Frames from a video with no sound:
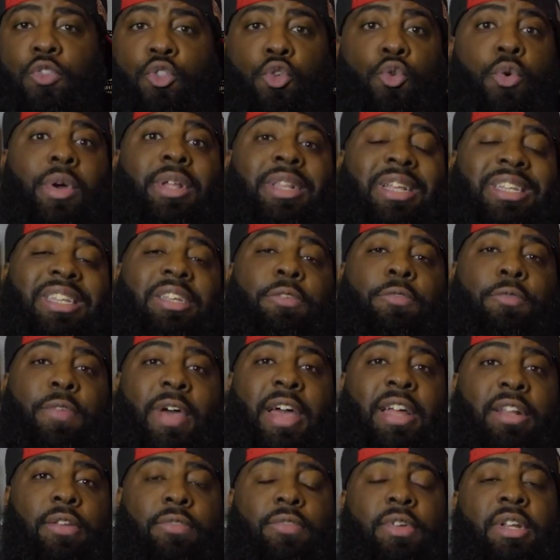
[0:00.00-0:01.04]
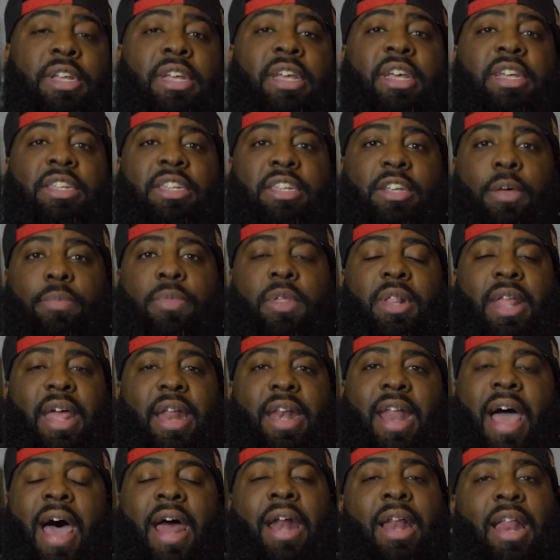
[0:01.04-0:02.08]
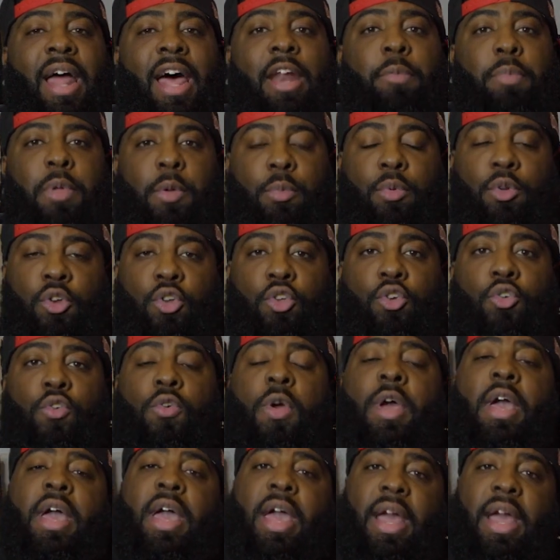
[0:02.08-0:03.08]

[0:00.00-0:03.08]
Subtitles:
Doing this effectively is something that not a lot of people do,